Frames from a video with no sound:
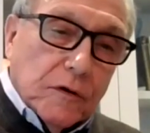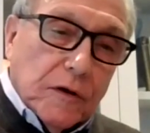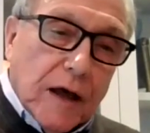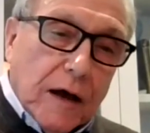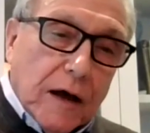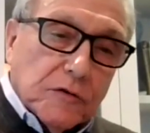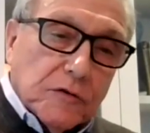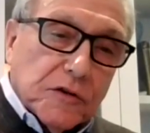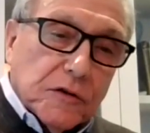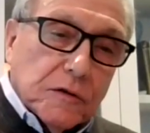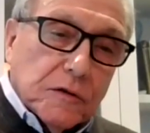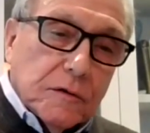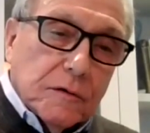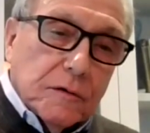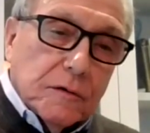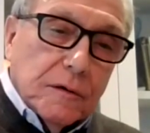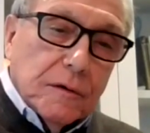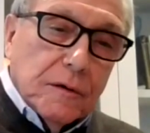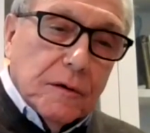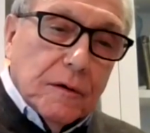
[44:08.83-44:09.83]
announce it,
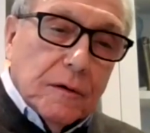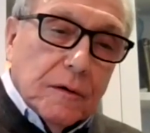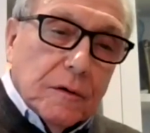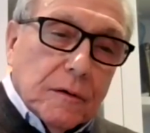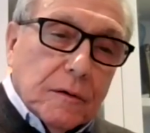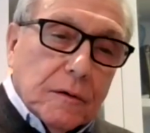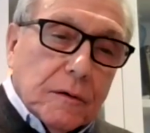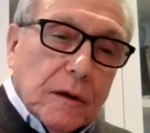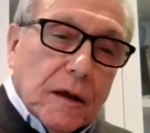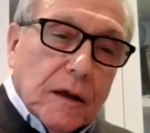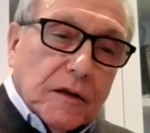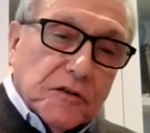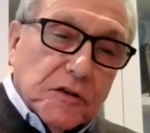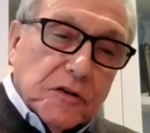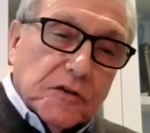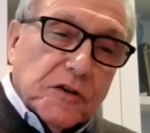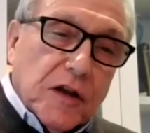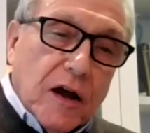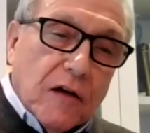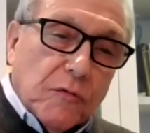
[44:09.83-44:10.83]
as
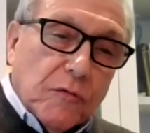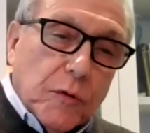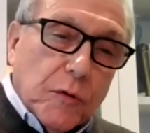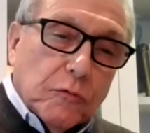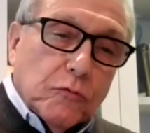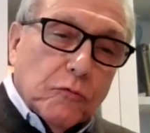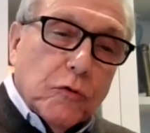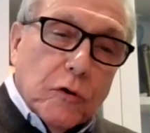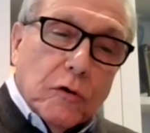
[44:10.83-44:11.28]
this government